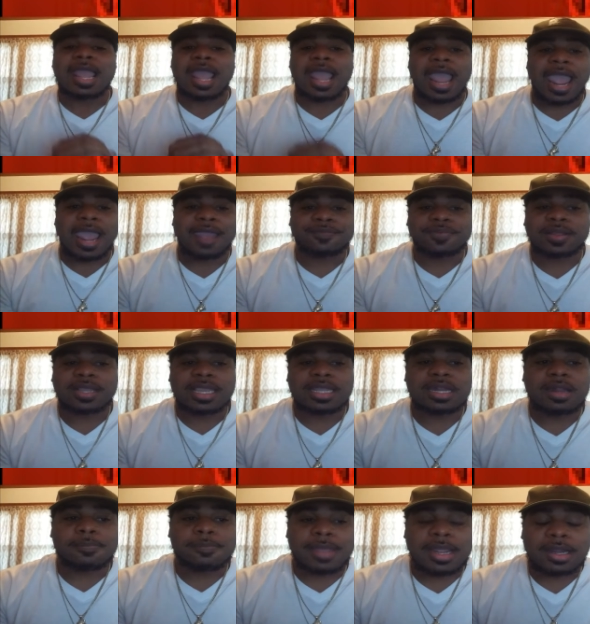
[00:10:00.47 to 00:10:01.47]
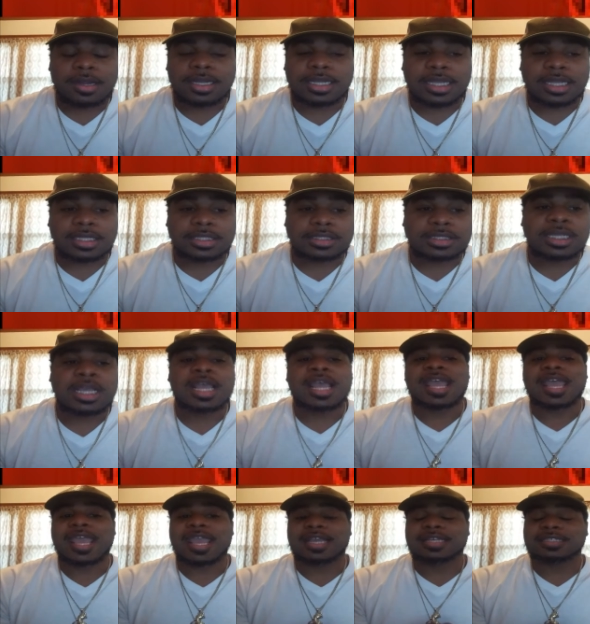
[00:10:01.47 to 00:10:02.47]
African Americans
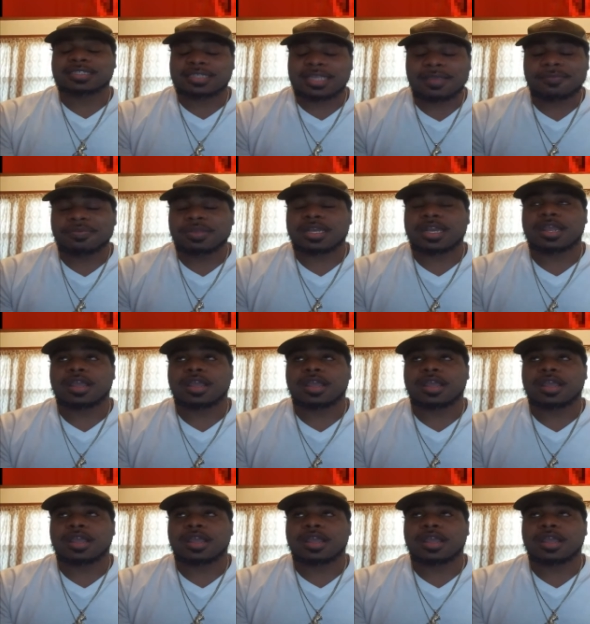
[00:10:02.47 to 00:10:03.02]
exhibited